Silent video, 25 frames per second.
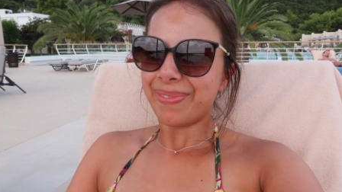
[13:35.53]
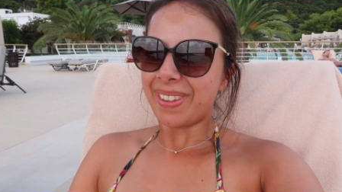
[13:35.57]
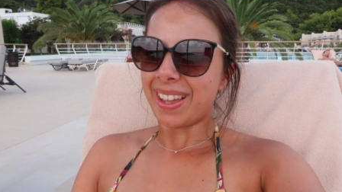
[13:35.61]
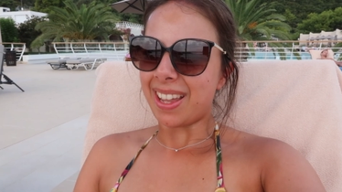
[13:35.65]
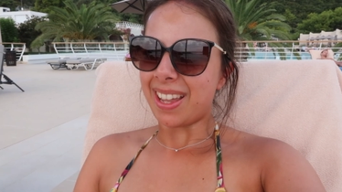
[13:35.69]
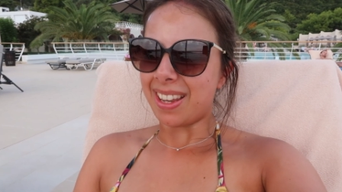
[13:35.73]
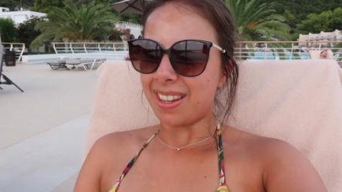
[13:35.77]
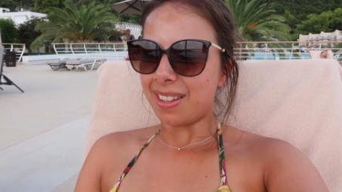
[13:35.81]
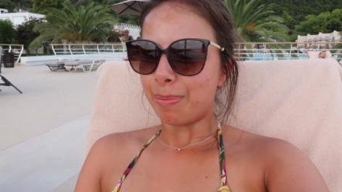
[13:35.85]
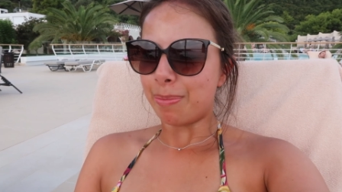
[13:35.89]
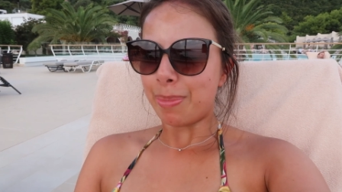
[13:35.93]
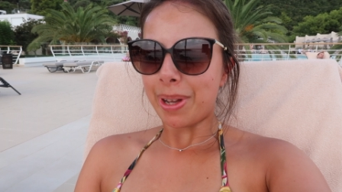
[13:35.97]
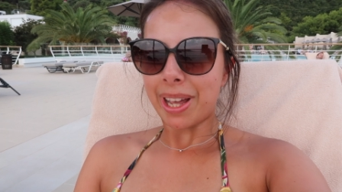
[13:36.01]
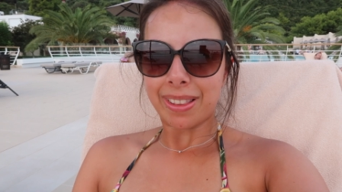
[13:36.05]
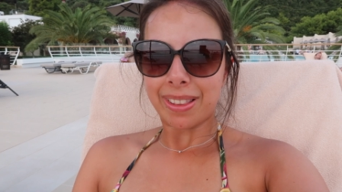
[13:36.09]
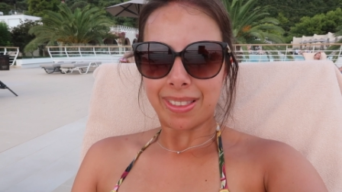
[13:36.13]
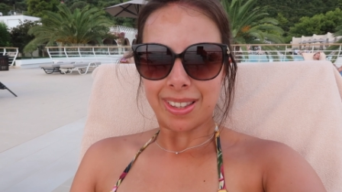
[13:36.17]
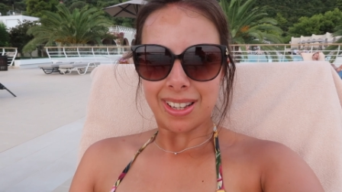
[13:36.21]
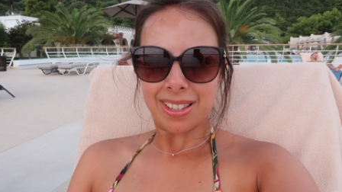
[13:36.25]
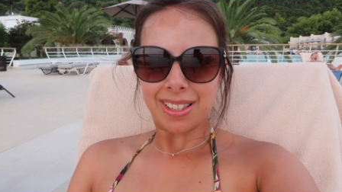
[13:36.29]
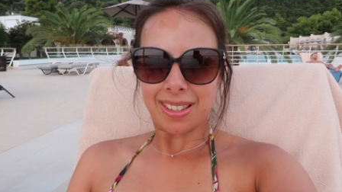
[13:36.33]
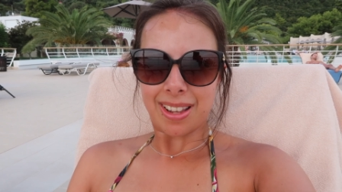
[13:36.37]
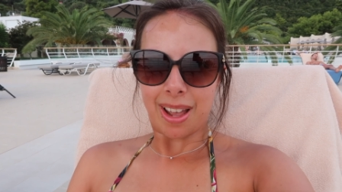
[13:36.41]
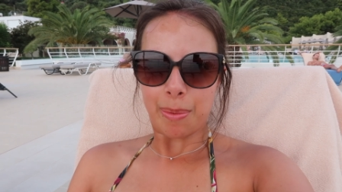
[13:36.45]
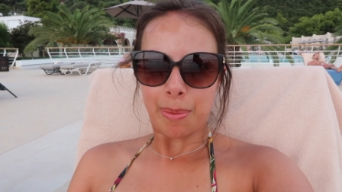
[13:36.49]
and bad
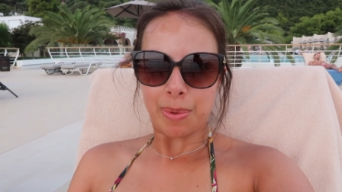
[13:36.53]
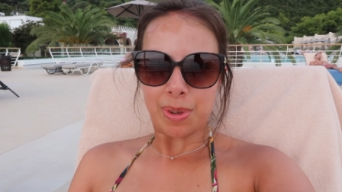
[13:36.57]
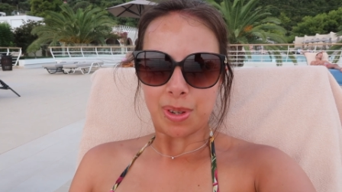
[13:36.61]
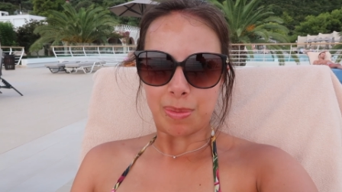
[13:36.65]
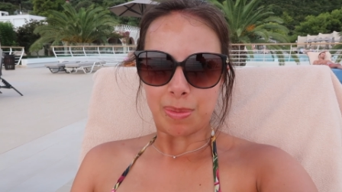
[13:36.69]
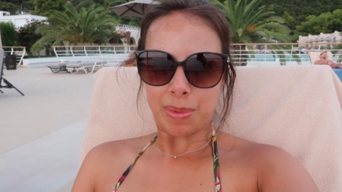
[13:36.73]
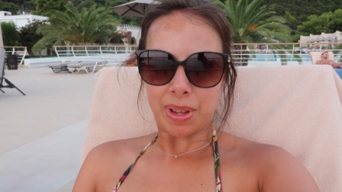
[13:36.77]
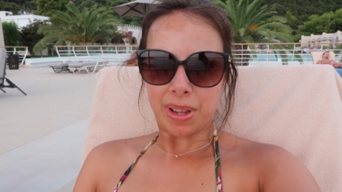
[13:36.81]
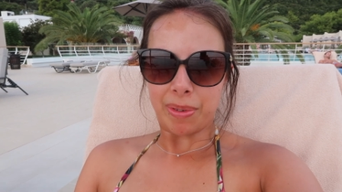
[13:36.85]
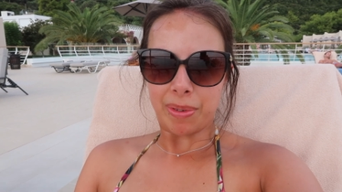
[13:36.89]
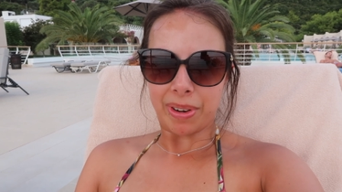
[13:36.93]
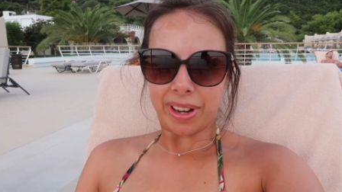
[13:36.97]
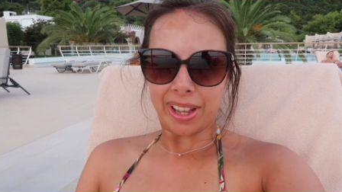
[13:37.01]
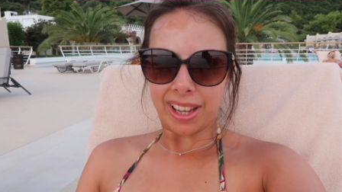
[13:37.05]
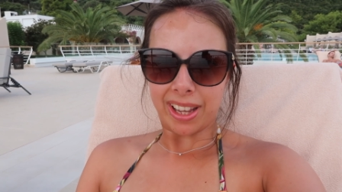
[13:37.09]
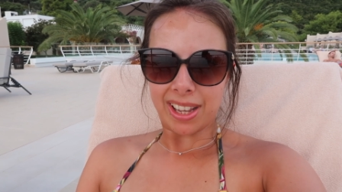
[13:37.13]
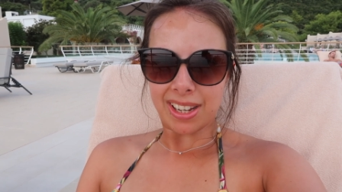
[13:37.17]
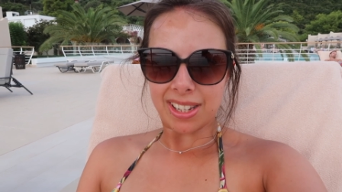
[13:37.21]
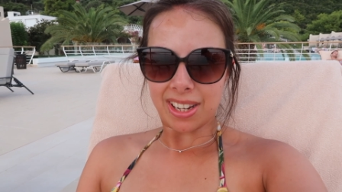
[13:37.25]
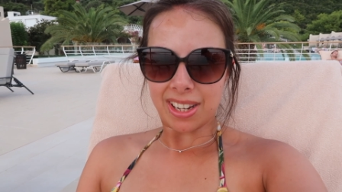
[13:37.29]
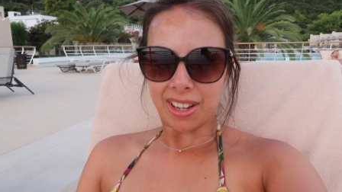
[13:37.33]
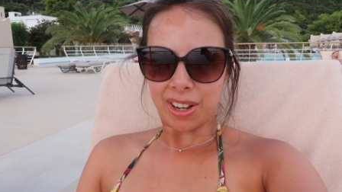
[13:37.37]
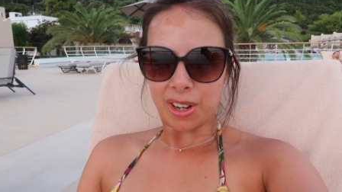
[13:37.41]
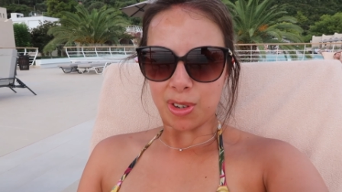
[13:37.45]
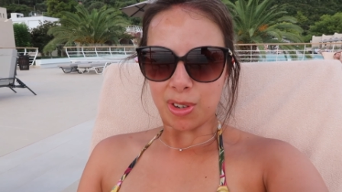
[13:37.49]
things happen to me when I
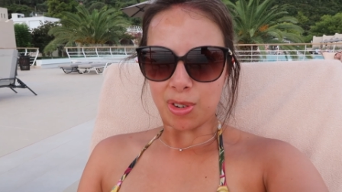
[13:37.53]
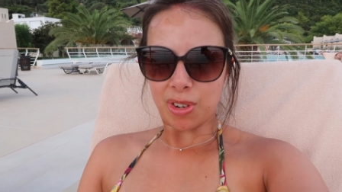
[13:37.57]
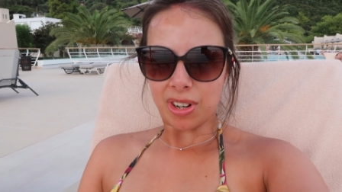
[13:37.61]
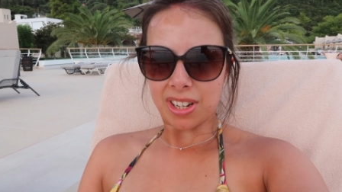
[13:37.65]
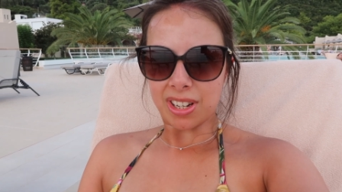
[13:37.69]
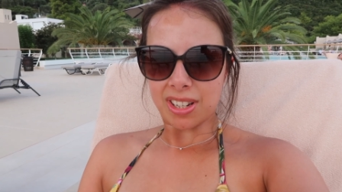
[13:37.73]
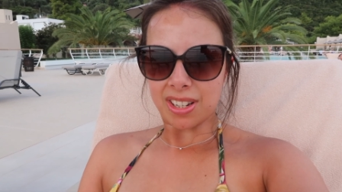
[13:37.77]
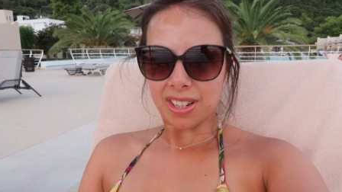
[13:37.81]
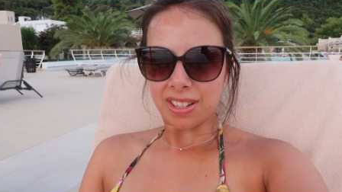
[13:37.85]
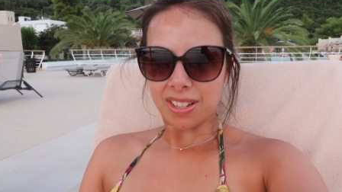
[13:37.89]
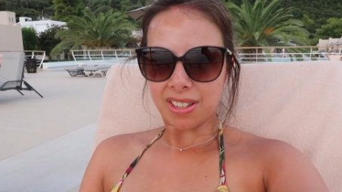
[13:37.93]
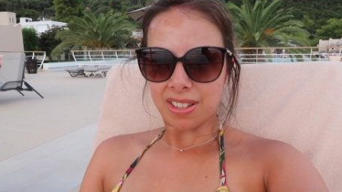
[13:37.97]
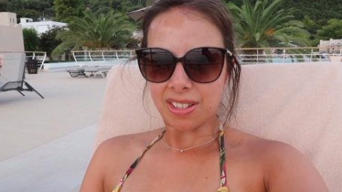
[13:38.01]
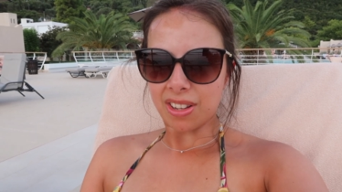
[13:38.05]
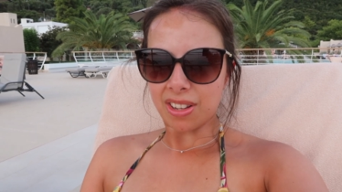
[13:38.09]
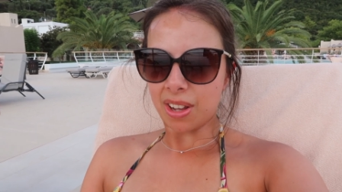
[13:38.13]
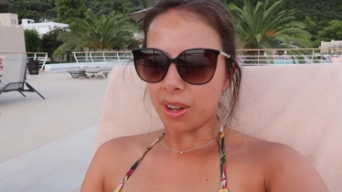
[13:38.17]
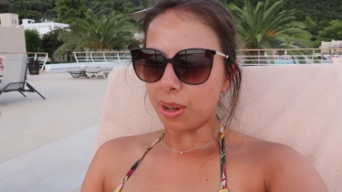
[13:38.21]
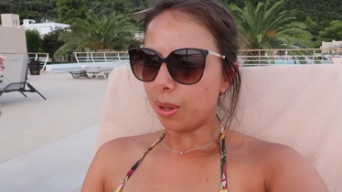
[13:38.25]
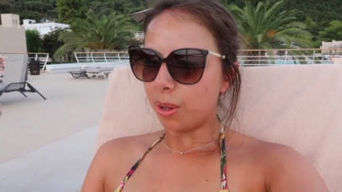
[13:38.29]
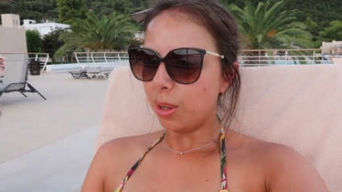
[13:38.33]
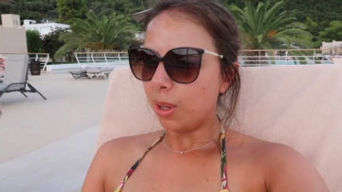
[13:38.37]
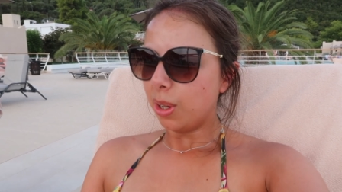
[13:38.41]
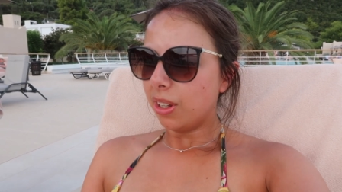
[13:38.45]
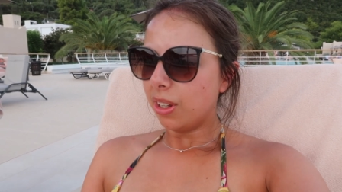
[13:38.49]
get dehydrated so